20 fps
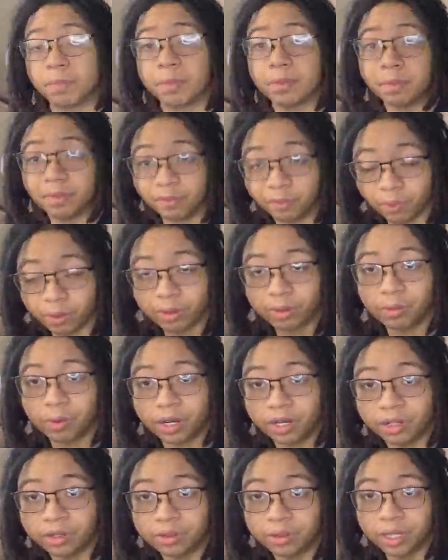before you
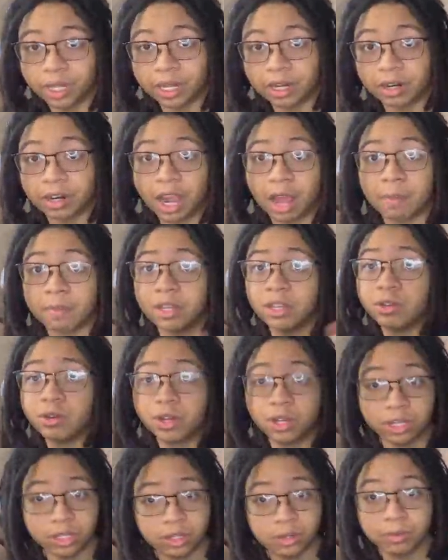want to do it later. I mean, you
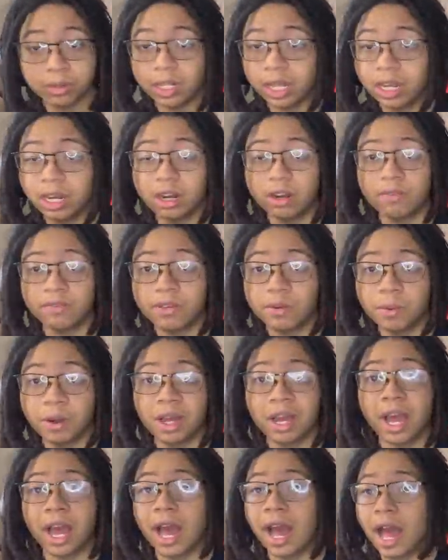could do it later if you
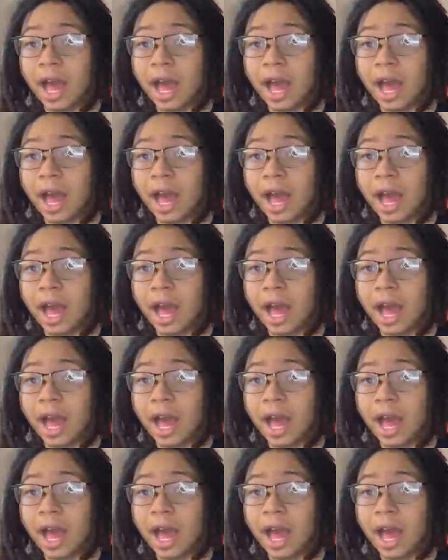want.